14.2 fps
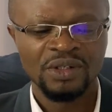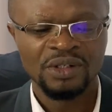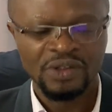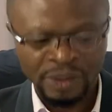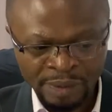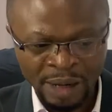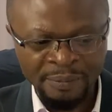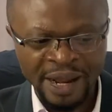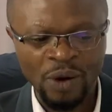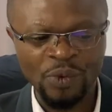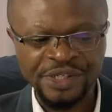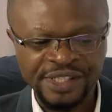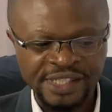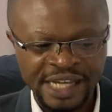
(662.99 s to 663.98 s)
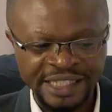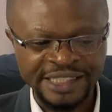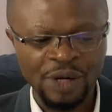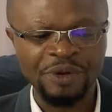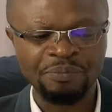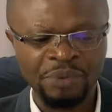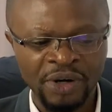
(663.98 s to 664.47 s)
Remember, we
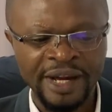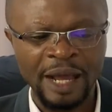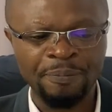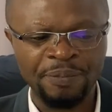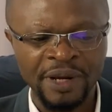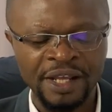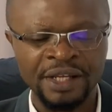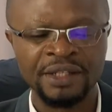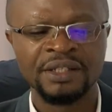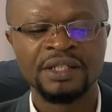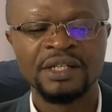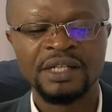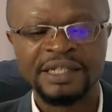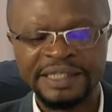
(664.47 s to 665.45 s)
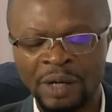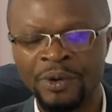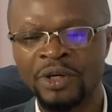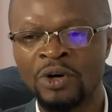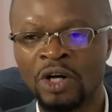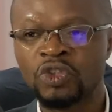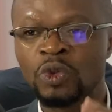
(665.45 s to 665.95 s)
started with build-up play and we
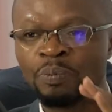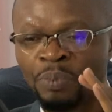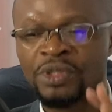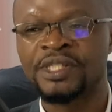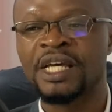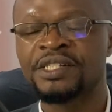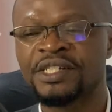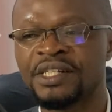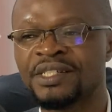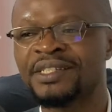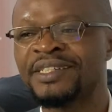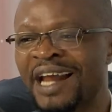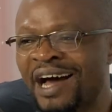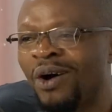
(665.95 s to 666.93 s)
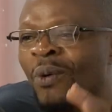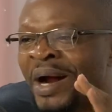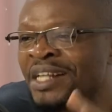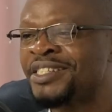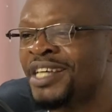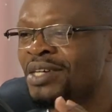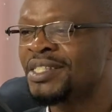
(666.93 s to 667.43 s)
got to possessions. Now,
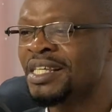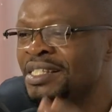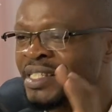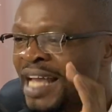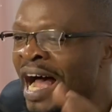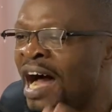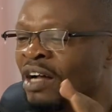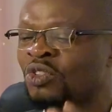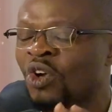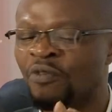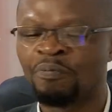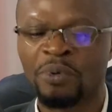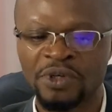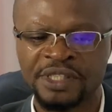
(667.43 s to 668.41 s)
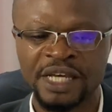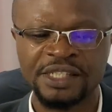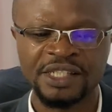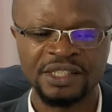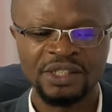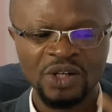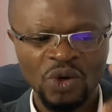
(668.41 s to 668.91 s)
when Chelsea is out of
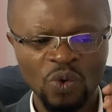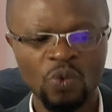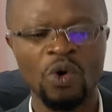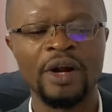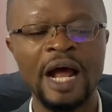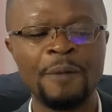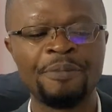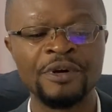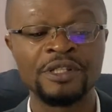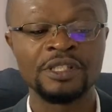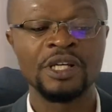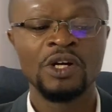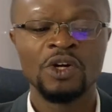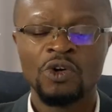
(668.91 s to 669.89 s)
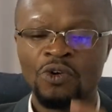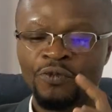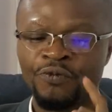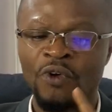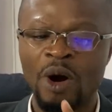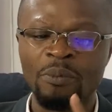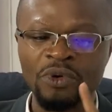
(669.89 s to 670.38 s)
possession, what happens?
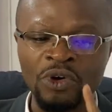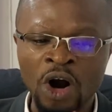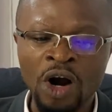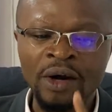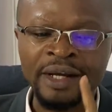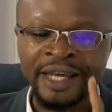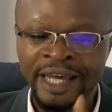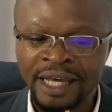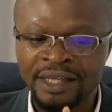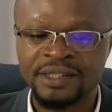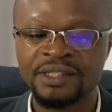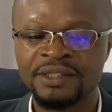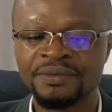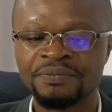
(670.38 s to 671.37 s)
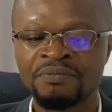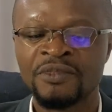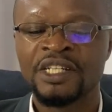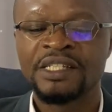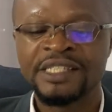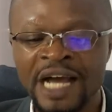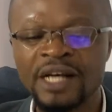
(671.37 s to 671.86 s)
From goal kicks,
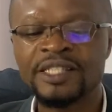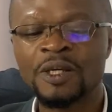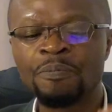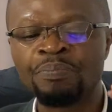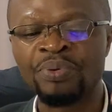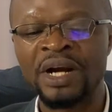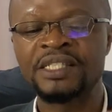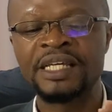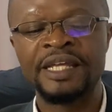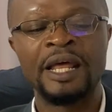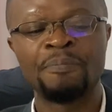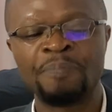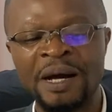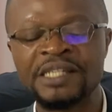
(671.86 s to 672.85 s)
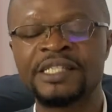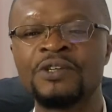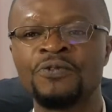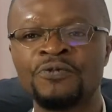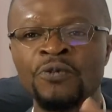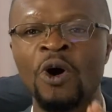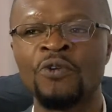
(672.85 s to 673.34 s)
Chelsea press in a passive
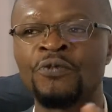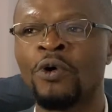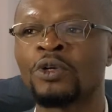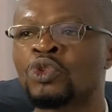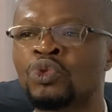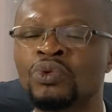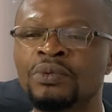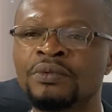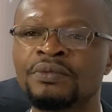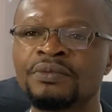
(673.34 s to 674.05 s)
4-4-2.